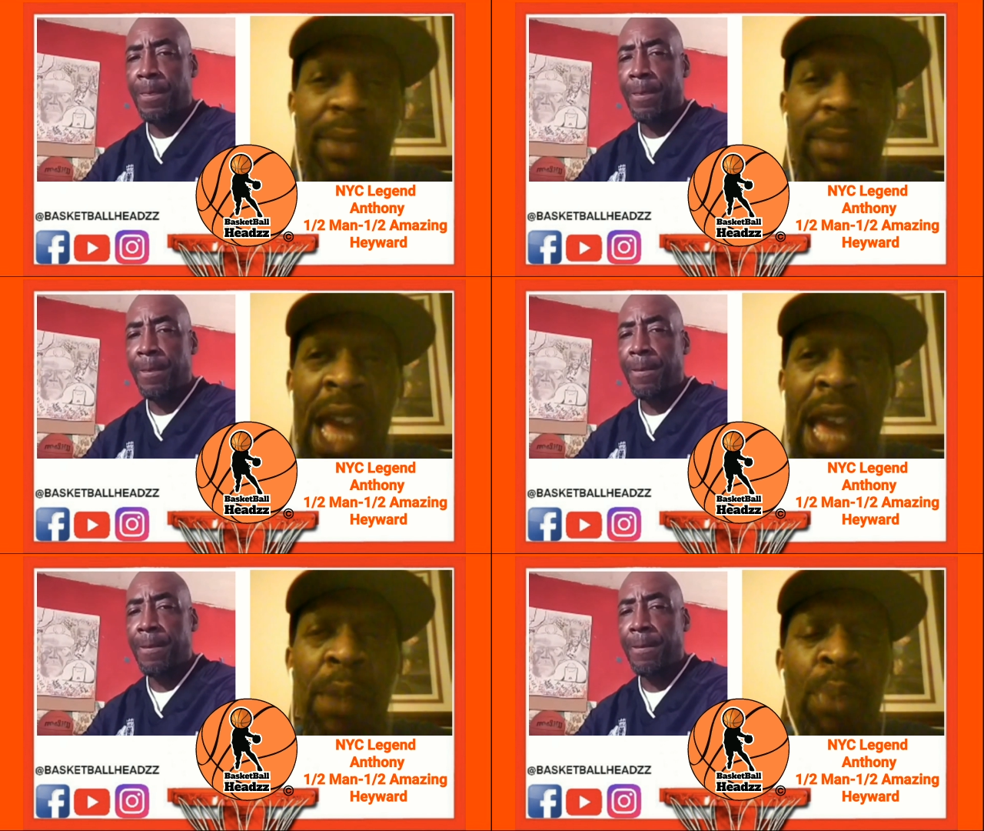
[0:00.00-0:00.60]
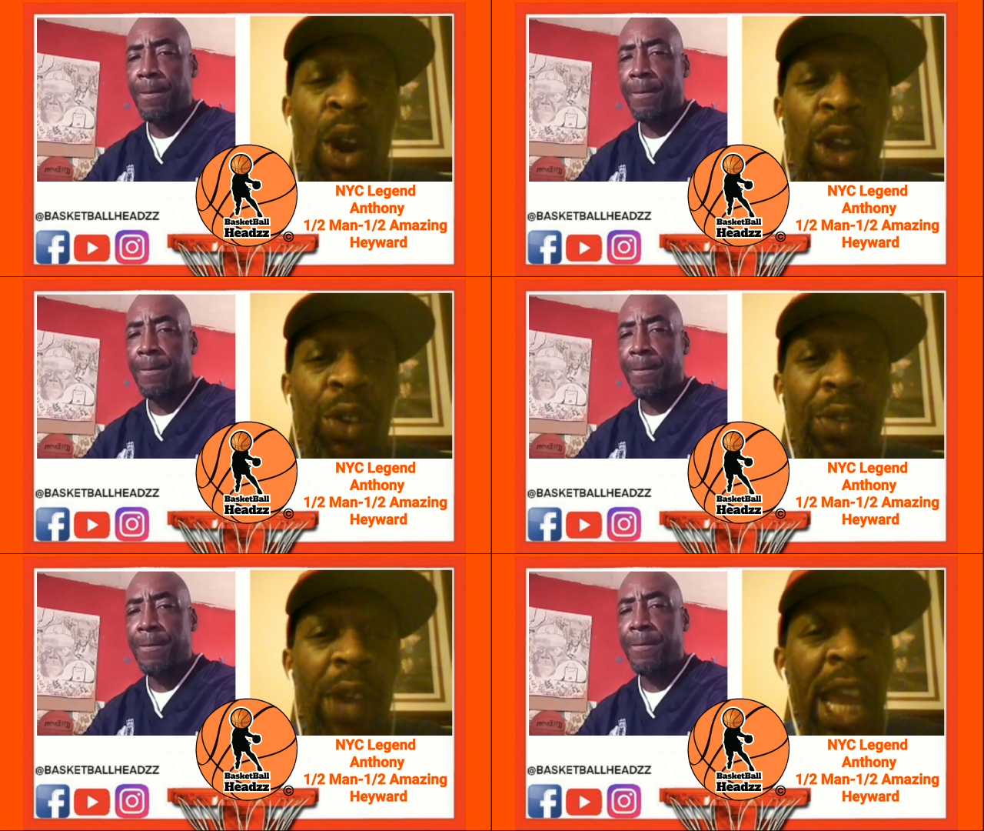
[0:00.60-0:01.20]
Speaker 1: had a ball
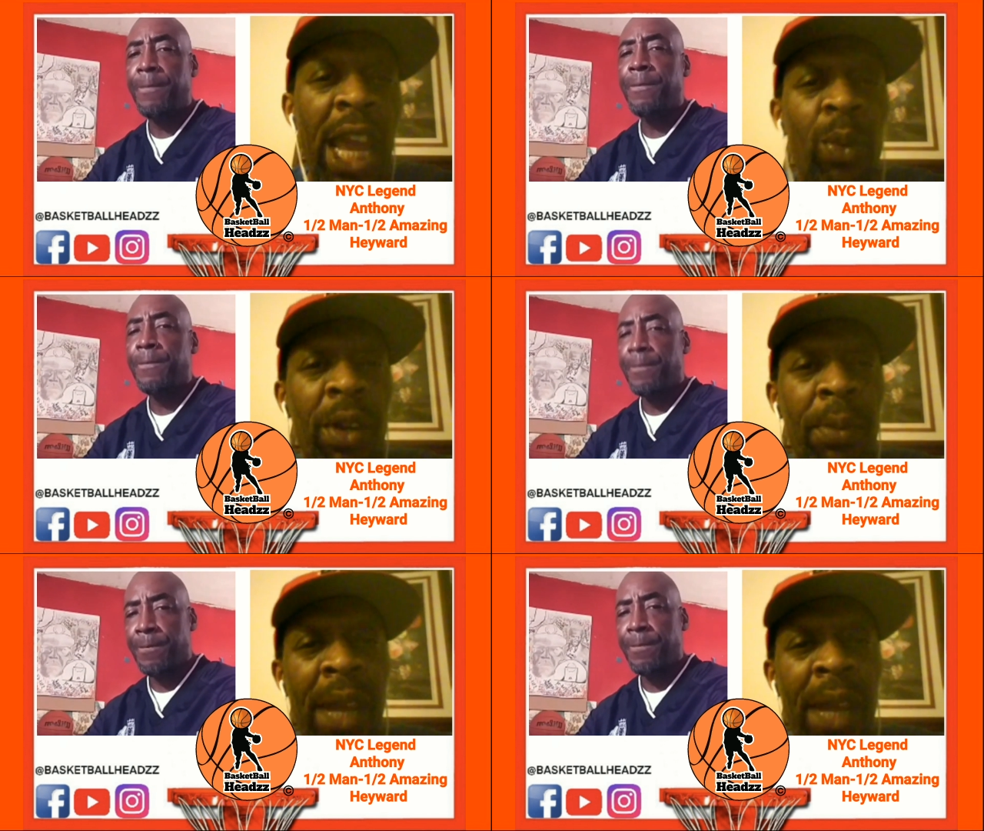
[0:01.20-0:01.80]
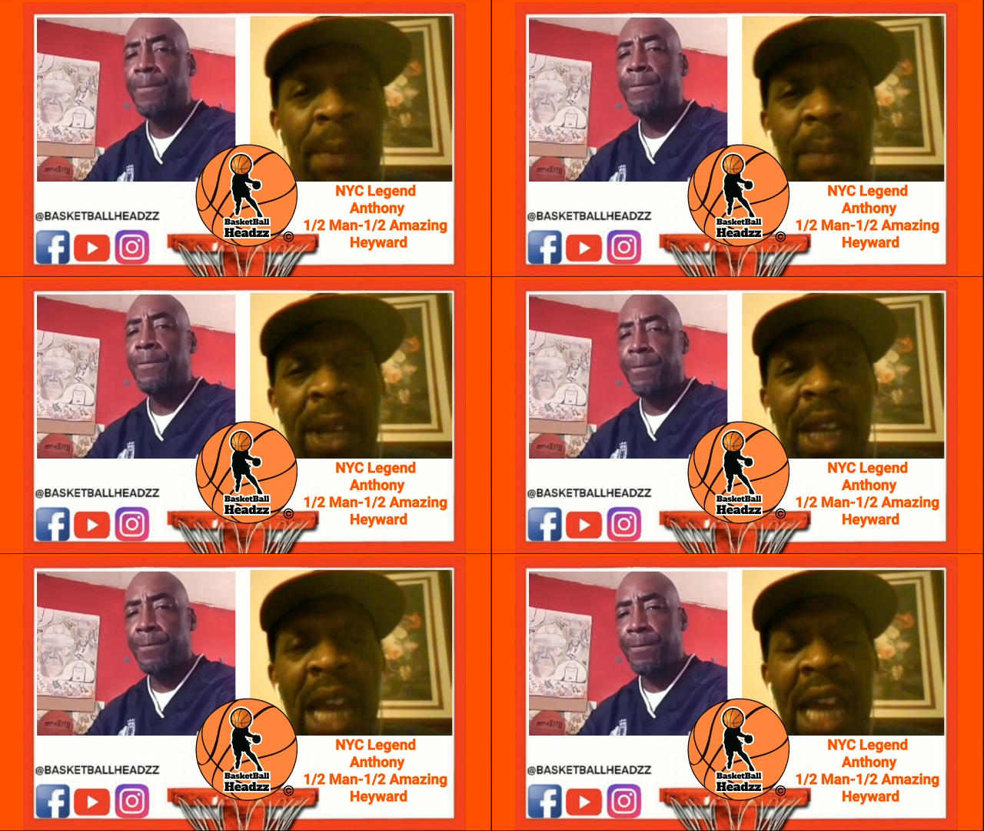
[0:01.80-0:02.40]
over at A N one, man. I met a lot